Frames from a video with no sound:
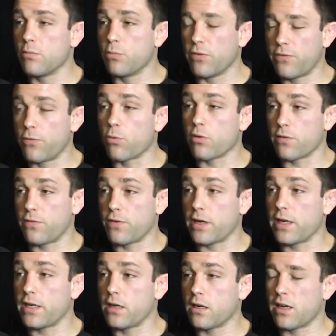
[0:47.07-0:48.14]
before the
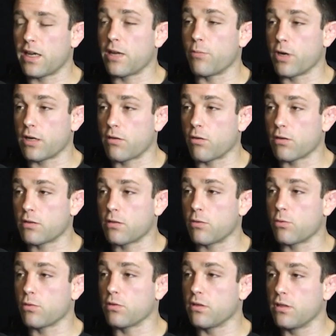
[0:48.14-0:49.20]
fight. I had my car
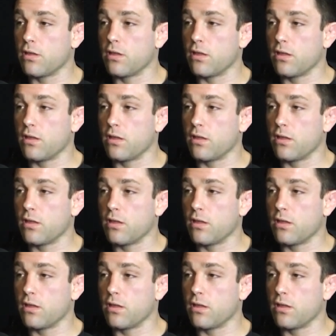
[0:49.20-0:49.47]
totaled.